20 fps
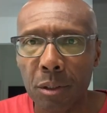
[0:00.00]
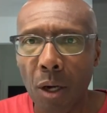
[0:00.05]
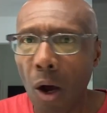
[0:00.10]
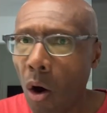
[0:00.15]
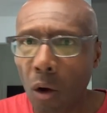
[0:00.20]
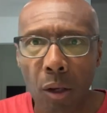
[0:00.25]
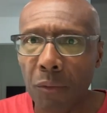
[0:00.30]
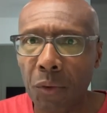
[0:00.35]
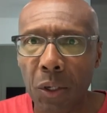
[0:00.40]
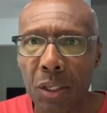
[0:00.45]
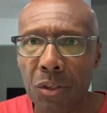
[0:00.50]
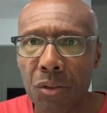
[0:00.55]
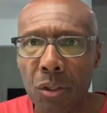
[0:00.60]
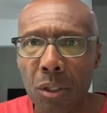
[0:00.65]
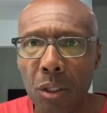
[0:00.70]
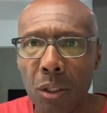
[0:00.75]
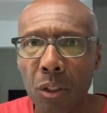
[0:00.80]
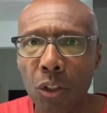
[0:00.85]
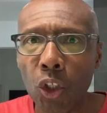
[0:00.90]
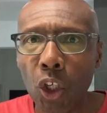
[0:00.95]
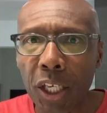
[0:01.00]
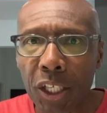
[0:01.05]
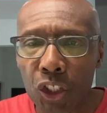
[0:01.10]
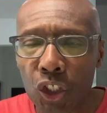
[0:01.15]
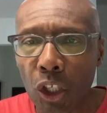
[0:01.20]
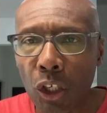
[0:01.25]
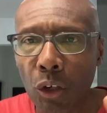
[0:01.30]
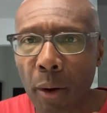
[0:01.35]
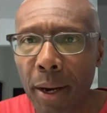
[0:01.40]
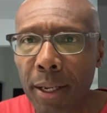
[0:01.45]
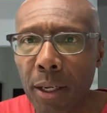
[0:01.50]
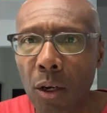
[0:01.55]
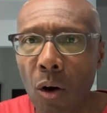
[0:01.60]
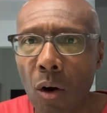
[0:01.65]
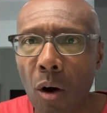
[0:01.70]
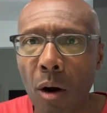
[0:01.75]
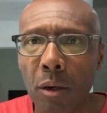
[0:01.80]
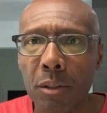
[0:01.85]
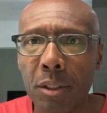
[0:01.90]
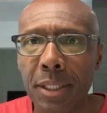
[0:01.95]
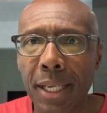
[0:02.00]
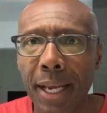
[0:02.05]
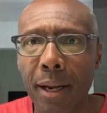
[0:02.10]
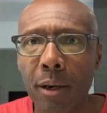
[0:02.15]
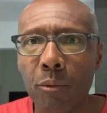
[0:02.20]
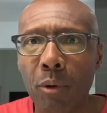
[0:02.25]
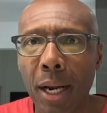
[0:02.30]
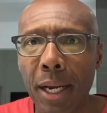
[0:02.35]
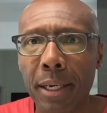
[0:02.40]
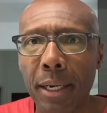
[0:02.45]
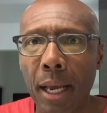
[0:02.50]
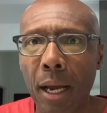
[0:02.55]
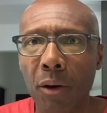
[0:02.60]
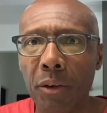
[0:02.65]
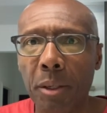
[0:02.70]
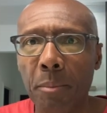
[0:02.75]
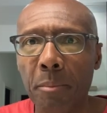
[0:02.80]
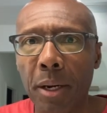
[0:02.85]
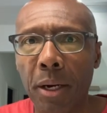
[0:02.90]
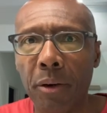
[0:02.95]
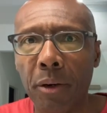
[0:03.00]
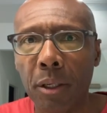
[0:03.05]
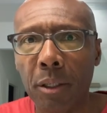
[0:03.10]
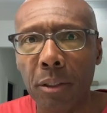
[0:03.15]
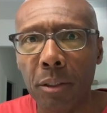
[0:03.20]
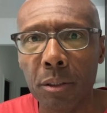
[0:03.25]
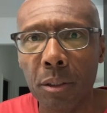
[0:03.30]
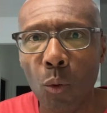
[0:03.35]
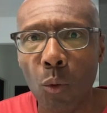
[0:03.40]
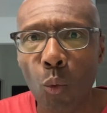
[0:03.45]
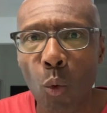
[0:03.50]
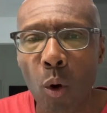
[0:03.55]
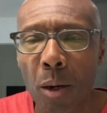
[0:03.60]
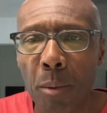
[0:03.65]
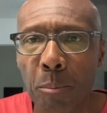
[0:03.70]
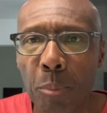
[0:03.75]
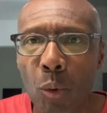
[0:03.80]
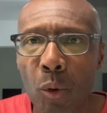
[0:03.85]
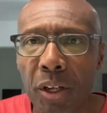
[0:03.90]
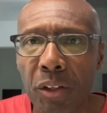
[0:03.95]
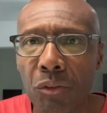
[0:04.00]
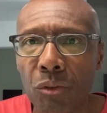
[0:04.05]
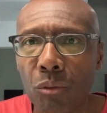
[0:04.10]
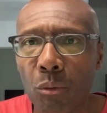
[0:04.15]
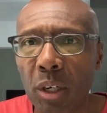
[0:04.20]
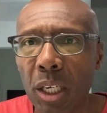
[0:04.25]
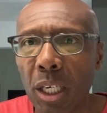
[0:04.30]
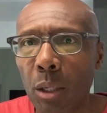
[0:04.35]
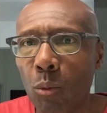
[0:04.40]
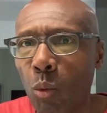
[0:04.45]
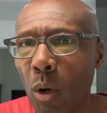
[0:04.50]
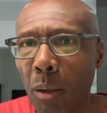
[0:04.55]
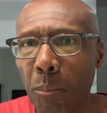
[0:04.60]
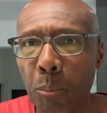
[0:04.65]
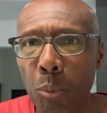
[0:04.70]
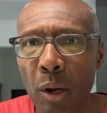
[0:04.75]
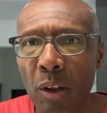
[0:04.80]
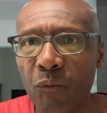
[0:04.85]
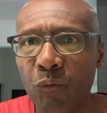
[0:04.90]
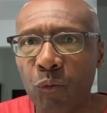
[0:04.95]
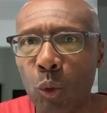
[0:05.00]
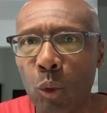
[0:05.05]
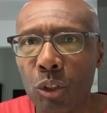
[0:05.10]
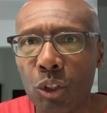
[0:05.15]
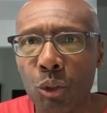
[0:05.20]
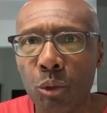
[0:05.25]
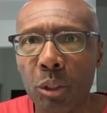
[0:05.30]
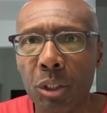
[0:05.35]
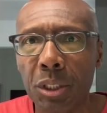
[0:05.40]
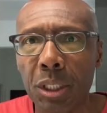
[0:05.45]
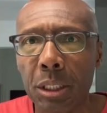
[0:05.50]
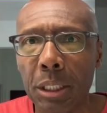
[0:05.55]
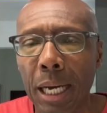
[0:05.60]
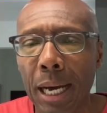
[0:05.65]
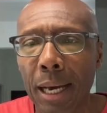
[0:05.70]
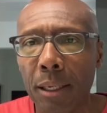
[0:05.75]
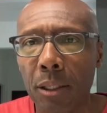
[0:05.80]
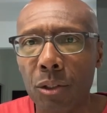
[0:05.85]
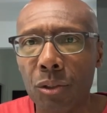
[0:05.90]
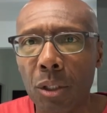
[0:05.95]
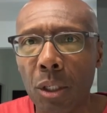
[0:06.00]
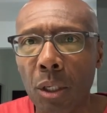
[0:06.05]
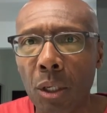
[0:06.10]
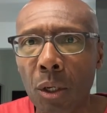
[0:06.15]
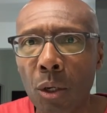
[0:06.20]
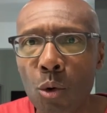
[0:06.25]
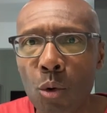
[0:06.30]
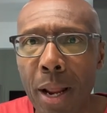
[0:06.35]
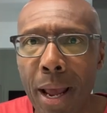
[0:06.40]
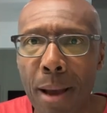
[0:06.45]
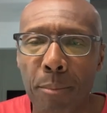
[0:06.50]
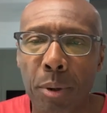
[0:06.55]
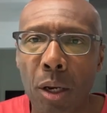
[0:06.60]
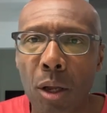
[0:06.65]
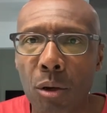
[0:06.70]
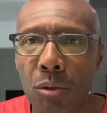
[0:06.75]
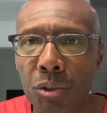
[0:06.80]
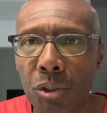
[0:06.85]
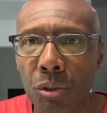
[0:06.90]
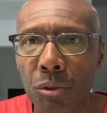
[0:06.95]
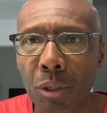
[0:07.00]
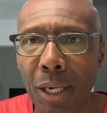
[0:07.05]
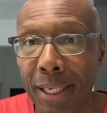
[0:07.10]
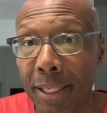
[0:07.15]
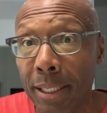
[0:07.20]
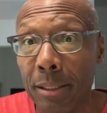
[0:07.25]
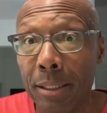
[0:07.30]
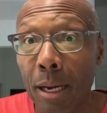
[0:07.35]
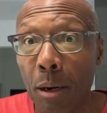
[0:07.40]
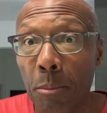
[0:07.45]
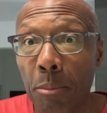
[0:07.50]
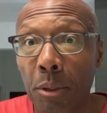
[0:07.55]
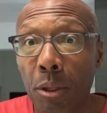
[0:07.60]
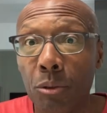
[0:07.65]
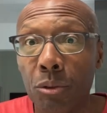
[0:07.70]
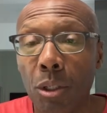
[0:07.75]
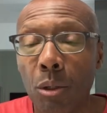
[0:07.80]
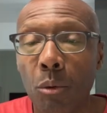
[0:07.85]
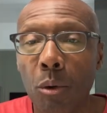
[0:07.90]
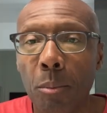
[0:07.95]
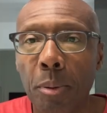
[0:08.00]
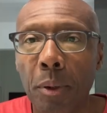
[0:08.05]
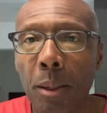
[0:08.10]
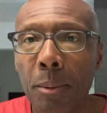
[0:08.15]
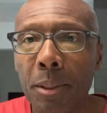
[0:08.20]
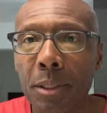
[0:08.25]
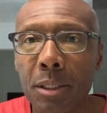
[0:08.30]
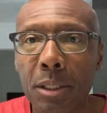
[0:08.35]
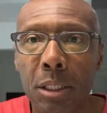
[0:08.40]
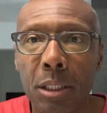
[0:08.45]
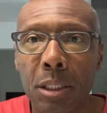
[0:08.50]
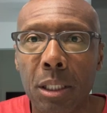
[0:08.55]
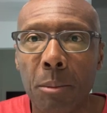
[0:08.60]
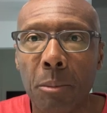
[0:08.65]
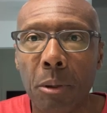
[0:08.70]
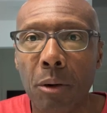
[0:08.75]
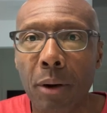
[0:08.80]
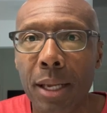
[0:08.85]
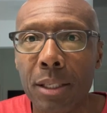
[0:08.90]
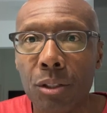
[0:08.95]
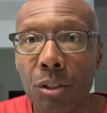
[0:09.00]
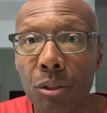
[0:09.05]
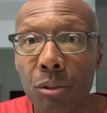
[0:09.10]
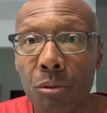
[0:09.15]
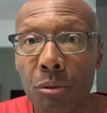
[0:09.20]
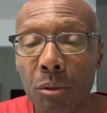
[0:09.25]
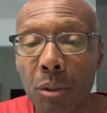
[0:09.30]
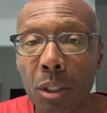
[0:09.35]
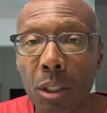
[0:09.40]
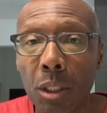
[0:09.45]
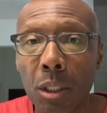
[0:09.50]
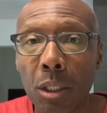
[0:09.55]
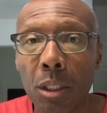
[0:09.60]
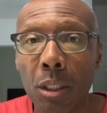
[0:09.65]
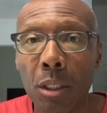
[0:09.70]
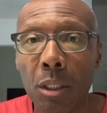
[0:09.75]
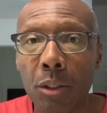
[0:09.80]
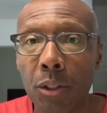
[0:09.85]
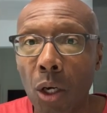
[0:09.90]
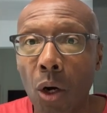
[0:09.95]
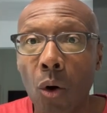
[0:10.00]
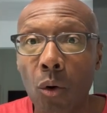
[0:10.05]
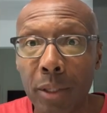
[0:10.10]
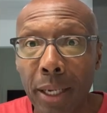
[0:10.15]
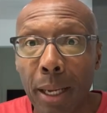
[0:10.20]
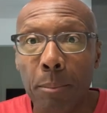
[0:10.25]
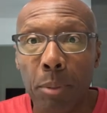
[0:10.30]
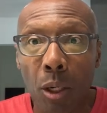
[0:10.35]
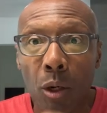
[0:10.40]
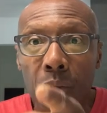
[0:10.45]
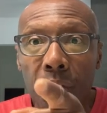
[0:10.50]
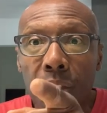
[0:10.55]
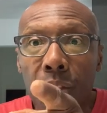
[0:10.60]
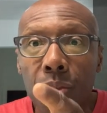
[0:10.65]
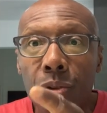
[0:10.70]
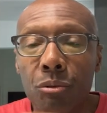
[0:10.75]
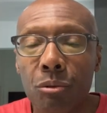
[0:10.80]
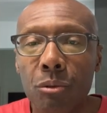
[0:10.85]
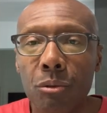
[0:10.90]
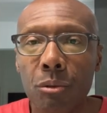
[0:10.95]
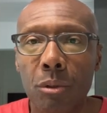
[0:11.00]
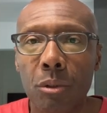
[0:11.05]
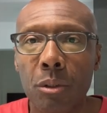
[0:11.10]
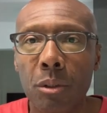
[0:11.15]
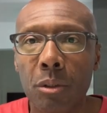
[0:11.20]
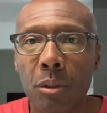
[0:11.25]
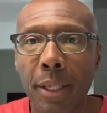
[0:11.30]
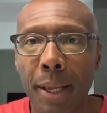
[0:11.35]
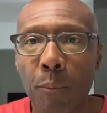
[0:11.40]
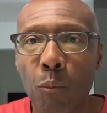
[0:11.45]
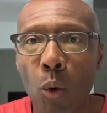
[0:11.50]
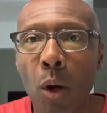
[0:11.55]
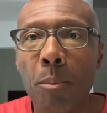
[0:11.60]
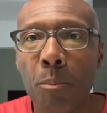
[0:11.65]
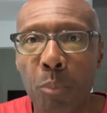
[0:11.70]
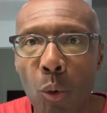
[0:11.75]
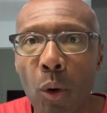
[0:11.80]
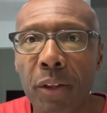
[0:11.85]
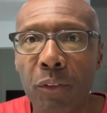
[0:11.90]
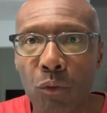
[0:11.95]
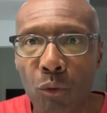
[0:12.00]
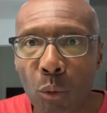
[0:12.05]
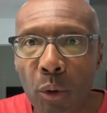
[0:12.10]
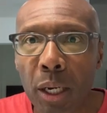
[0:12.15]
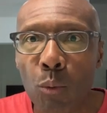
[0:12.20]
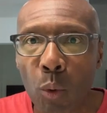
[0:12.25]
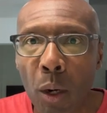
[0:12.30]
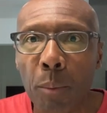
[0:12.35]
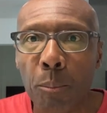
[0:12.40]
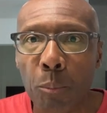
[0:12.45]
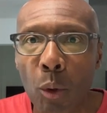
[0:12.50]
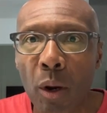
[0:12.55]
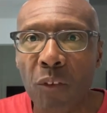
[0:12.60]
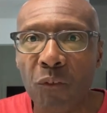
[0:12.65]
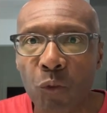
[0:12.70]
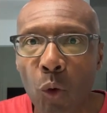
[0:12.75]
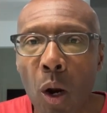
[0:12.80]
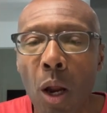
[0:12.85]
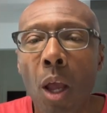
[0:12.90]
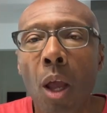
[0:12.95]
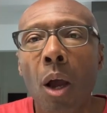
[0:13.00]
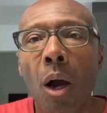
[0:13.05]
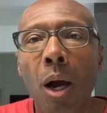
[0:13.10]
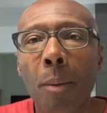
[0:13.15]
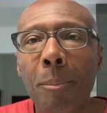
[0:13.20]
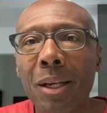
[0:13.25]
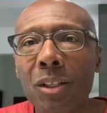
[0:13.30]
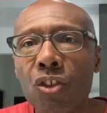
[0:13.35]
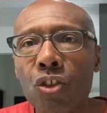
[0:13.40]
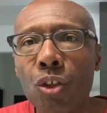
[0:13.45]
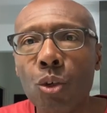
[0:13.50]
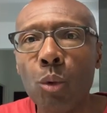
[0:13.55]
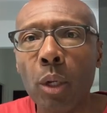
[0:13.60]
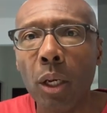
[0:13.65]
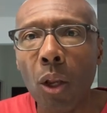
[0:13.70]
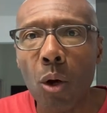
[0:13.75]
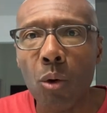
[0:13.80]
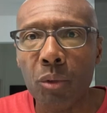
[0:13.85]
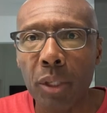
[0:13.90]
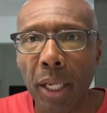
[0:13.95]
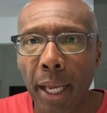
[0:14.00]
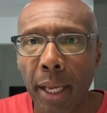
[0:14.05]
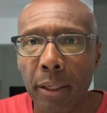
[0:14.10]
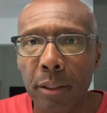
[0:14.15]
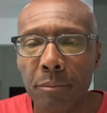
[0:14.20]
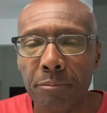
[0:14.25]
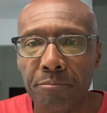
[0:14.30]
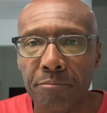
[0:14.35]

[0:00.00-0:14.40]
All of us. Look at your credit card debt right now in America. $1.3, $1.4 trillion. Who that belonged to? I guess that belonged to the Republicans and the Democrats too. No, that belonged to you. That 1.3, 1.4. How about student loan debt?